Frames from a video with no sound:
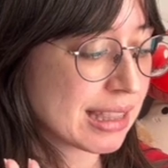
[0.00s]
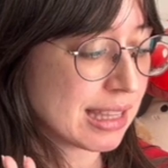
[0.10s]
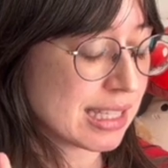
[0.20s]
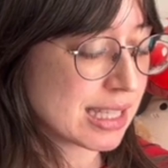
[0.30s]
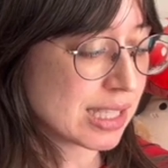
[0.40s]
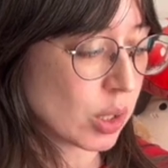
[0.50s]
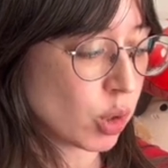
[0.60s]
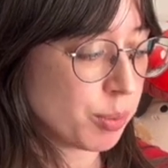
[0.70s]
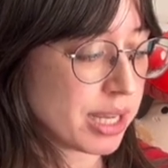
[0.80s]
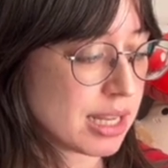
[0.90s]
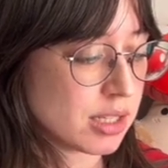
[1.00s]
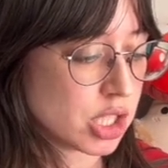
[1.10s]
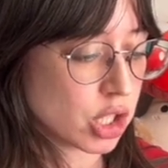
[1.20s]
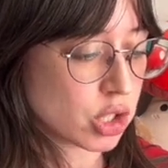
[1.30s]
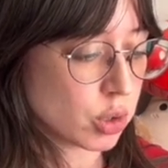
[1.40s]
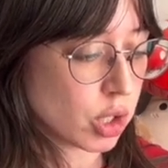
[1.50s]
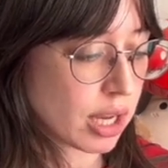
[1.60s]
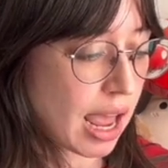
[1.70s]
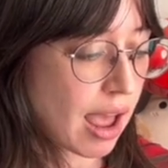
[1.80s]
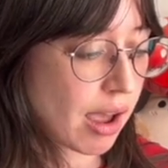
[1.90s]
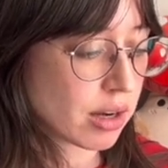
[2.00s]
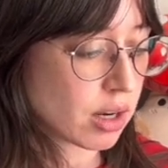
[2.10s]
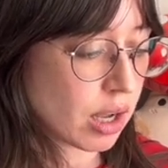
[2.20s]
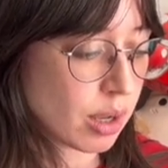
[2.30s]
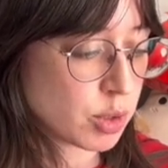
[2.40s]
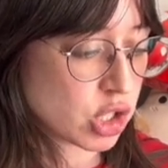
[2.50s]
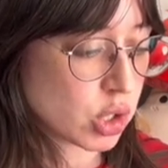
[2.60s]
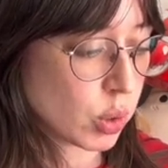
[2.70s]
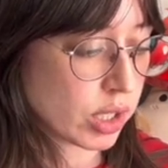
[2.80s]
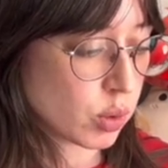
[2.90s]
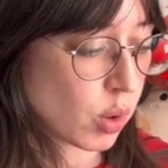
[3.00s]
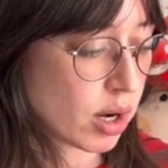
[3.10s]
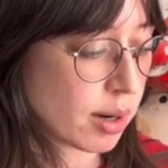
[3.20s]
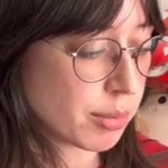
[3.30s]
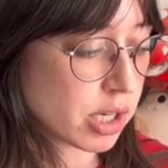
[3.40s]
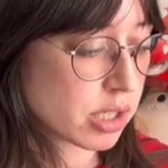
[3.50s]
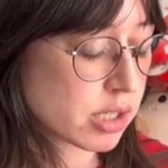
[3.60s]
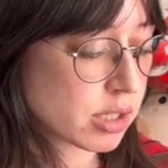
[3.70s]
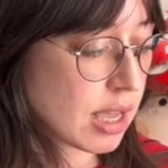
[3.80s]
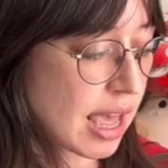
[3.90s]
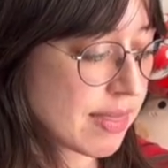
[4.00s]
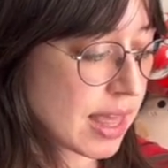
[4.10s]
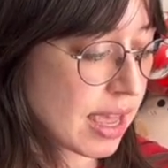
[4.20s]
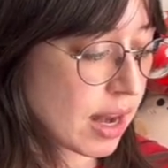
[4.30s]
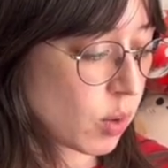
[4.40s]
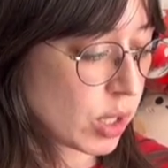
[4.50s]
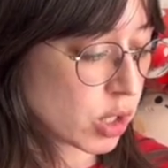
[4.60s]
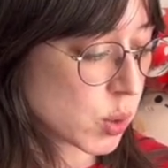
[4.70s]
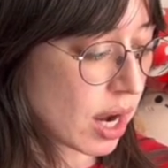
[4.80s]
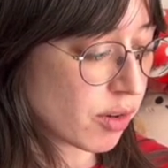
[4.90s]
that this is a little bit easier to look at, just to look at the raw numbers. And then we also have our